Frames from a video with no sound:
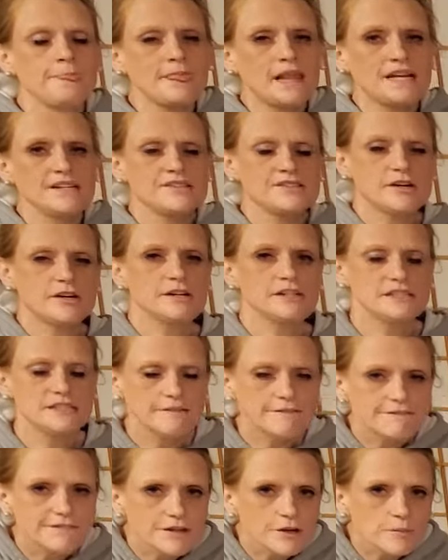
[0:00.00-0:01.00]
I started to
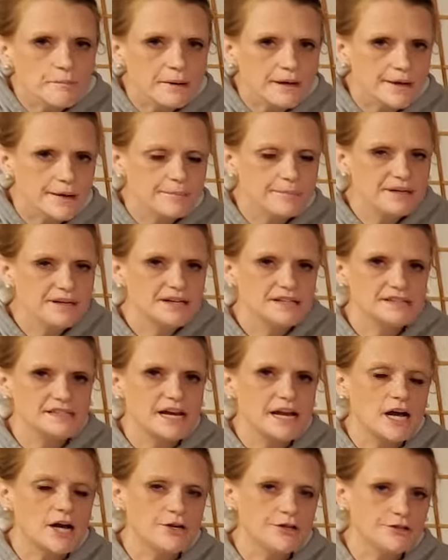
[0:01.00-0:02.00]
feel better because
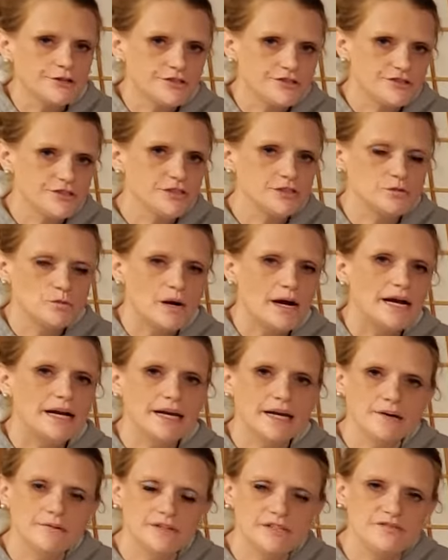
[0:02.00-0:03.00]
I understood why
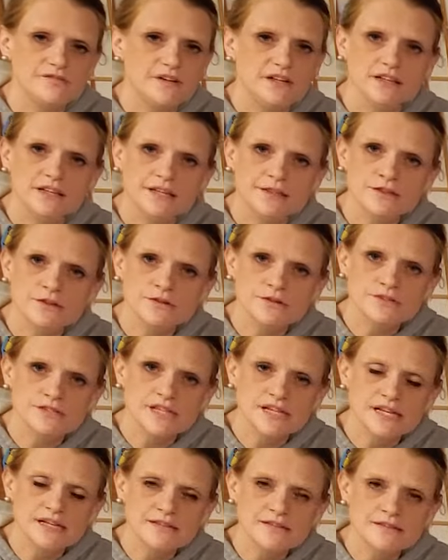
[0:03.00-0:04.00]
I was feeling those
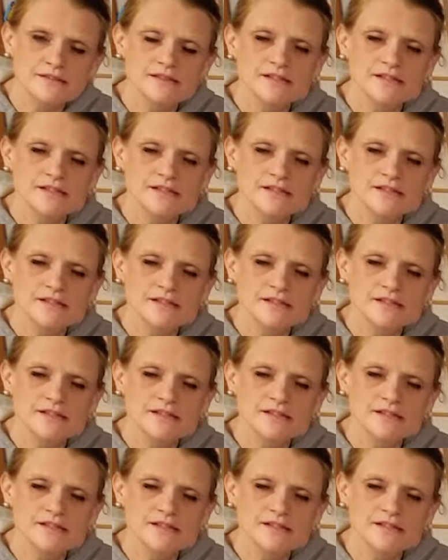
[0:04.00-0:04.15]
things.